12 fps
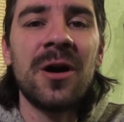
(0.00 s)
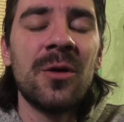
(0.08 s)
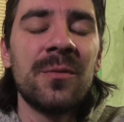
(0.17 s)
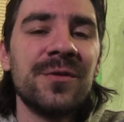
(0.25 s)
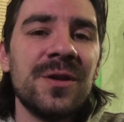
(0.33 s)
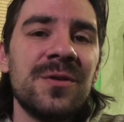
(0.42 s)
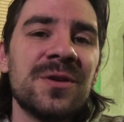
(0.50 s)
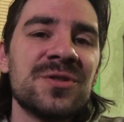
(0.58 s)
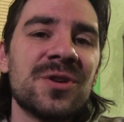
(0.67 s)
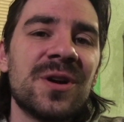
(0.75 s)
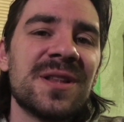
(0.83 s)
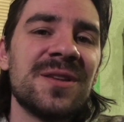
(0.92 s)
Hopefully you
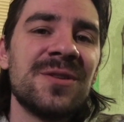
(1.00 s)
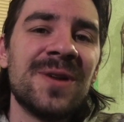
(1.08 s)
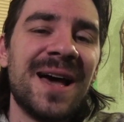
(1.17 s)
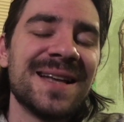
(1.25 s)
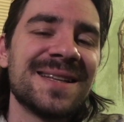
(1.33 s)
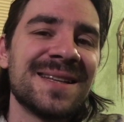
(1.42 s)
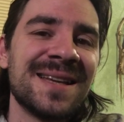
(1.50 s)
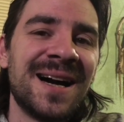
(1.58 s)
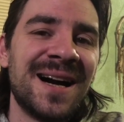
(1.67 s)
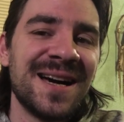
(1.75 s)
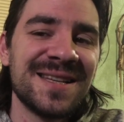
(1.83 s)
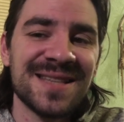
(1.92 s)
enjoyed it and you liked it,
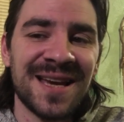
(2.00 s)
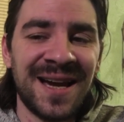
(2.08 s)
guys.